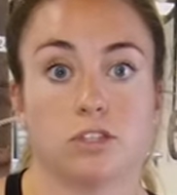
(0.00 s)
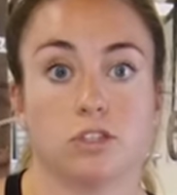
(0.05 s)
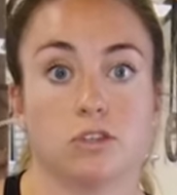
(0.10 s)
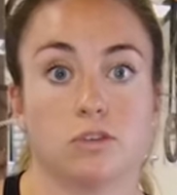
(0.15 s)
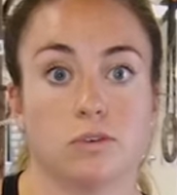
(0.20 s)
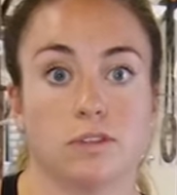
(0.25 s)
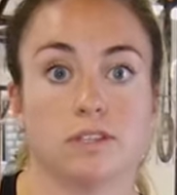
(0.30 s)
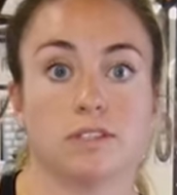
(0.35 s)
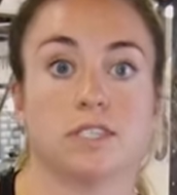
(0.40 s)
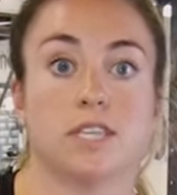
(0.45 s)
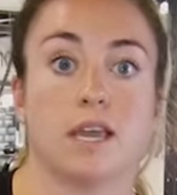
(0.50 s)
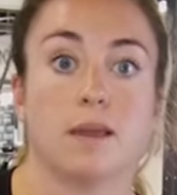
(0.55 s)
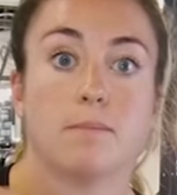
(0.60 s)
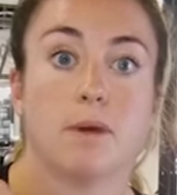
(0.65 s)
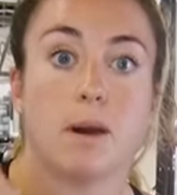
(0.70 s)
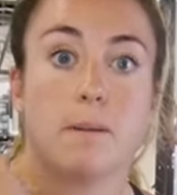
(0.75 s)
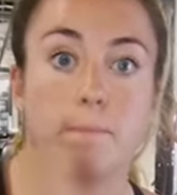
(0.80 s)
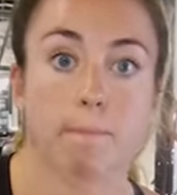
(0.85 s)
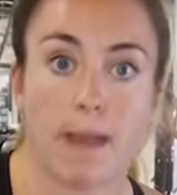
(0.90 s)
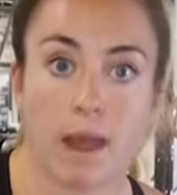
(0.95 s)
So do the
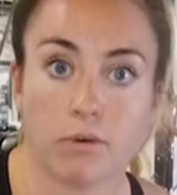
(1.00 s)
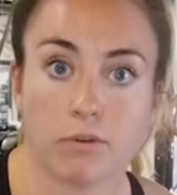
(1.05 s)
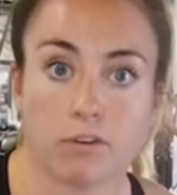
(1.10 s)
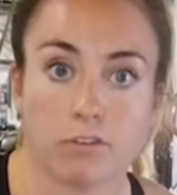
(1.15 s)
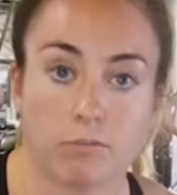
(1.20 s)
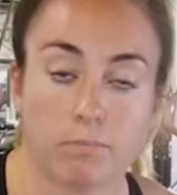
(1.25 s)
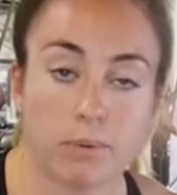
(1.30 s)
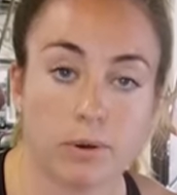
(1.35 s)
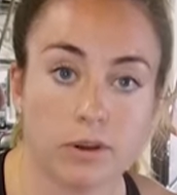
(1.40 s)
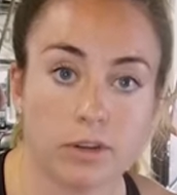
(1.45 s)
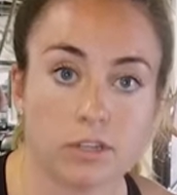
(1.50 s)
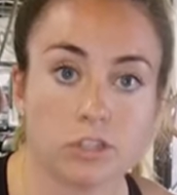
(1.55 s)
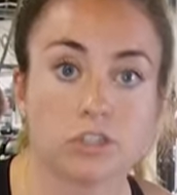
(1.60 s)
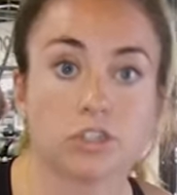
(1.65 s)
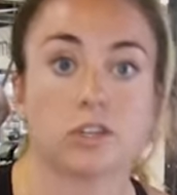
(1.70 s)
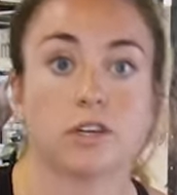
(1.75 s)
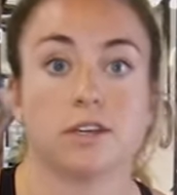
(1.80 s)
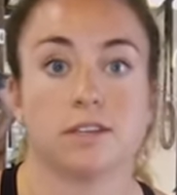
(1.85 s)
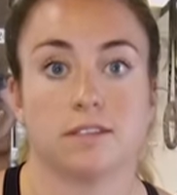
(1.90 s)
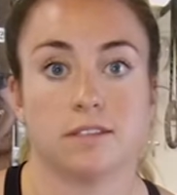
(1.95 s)
same amount of
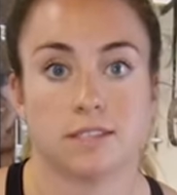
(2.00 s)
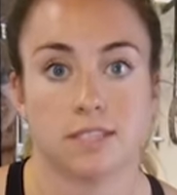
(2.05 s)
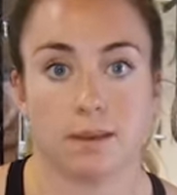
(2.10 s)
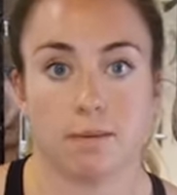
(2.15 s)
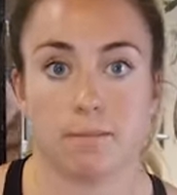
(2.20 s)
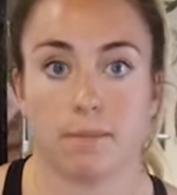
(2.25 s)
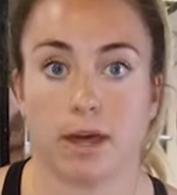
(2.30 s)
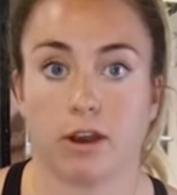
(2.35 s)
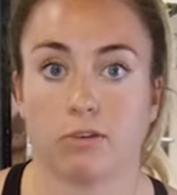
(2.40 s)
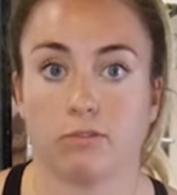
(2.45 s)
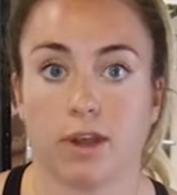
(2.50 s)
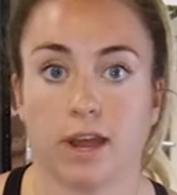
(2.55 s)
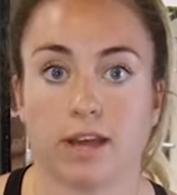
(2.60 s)
push, the same amount of